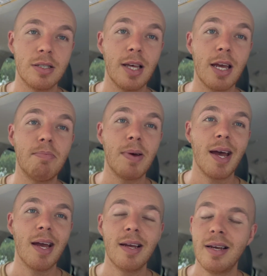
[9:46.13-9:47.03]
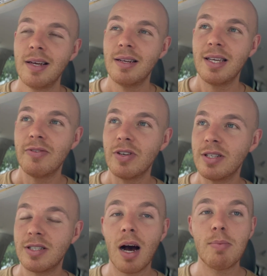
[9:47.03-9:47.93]
They pay even
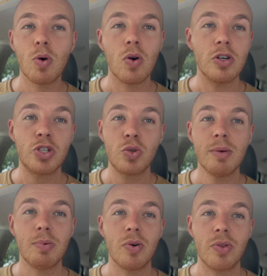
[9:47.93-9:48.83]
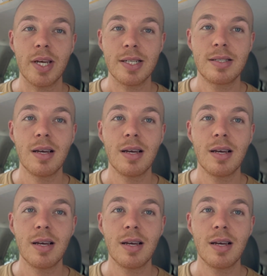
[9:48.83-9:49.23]
double or triple this.